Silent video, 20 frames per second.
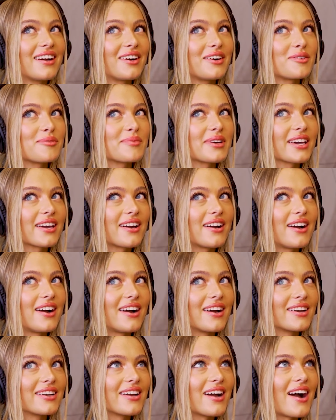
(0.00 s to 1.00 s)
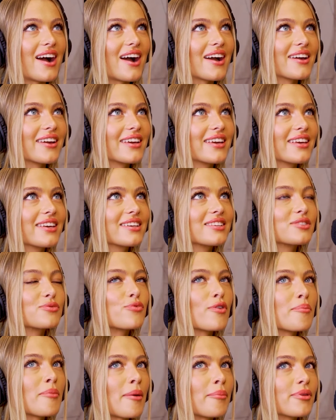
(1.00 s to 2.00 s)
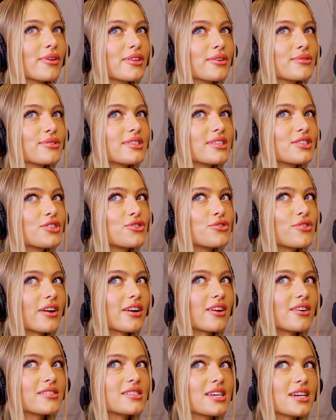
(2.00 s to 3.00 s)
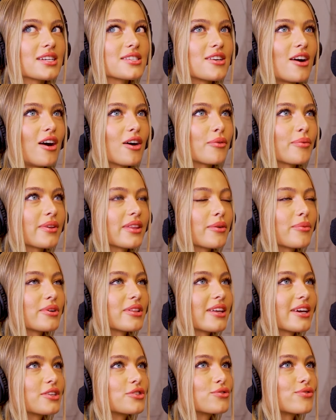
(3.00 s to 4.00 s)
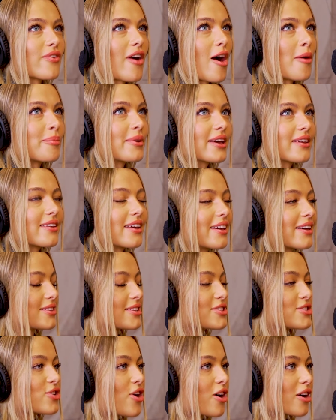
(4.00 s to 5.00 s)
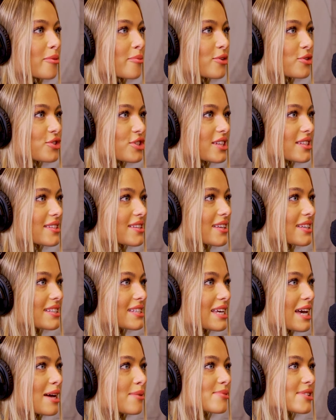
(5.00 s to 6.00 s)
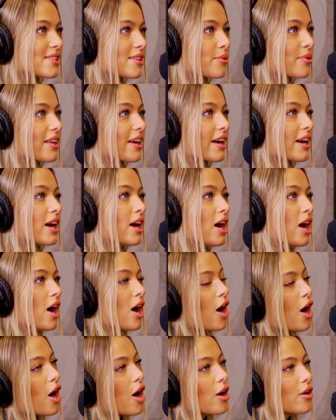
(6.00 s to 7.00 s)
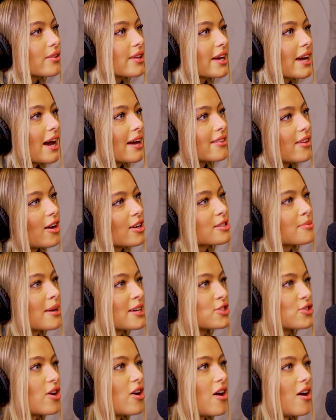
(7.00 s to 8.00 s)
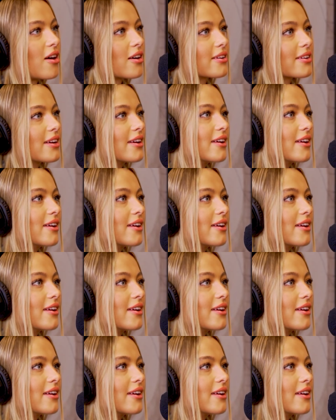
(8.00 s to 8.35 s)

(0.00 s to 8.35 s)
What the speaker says: Oh my God. I remember there was this trend on TikTok where they were like dropping like the dog emoji into like DMs. And they were like, oh, like I lost my dog.